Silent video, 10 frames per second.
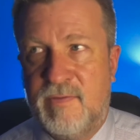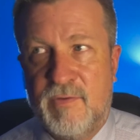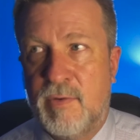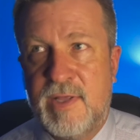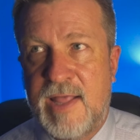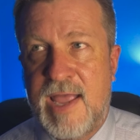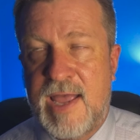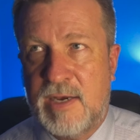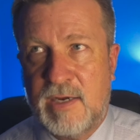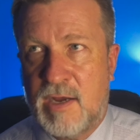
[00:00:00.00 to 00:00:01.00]
doing
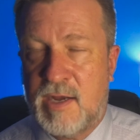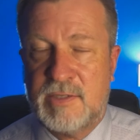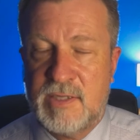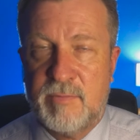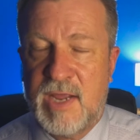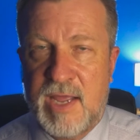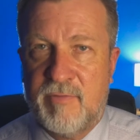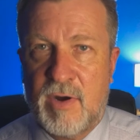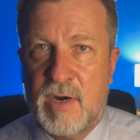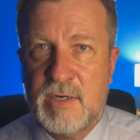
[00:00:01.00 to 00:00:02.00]
that caused them to
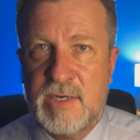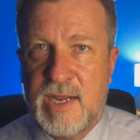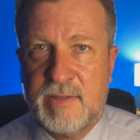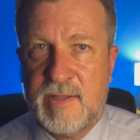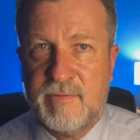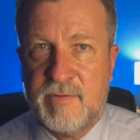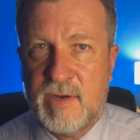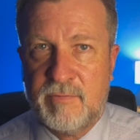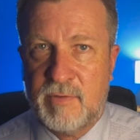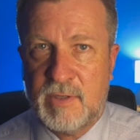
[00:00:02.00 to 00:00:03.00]
have a heart attack that's
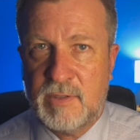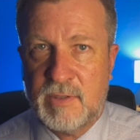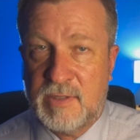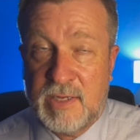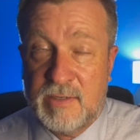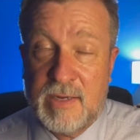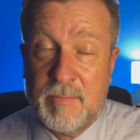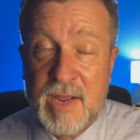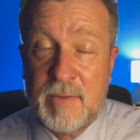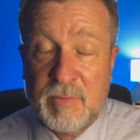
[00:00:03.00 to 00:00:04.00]
different, then
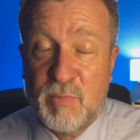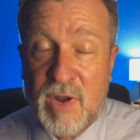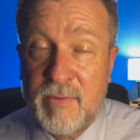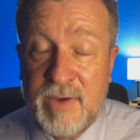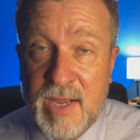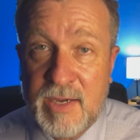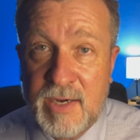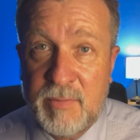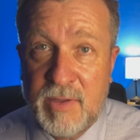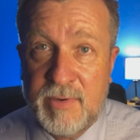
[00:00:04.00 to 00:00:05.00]
I'm probably not
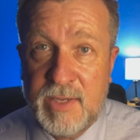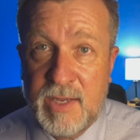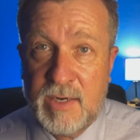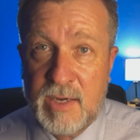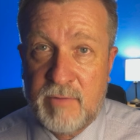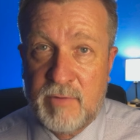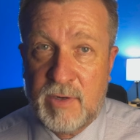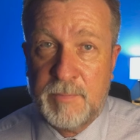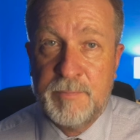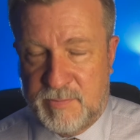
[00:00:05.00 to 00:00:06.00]
going to be able to get it
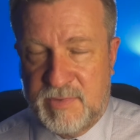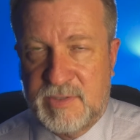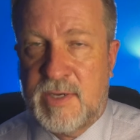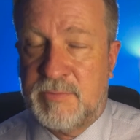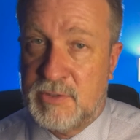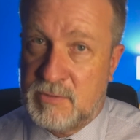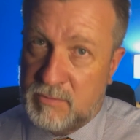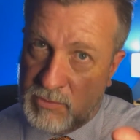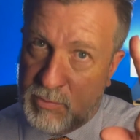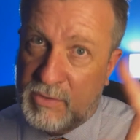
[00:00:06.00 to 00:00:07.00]
covered, with some exceptions,
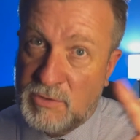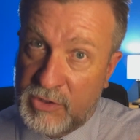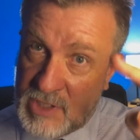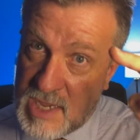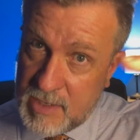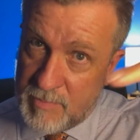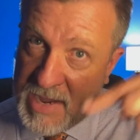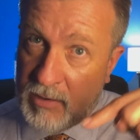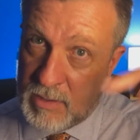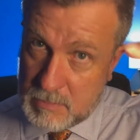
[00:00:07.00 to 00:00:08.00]
which we'll talk
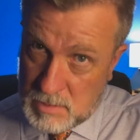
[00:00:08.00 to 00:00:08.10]
about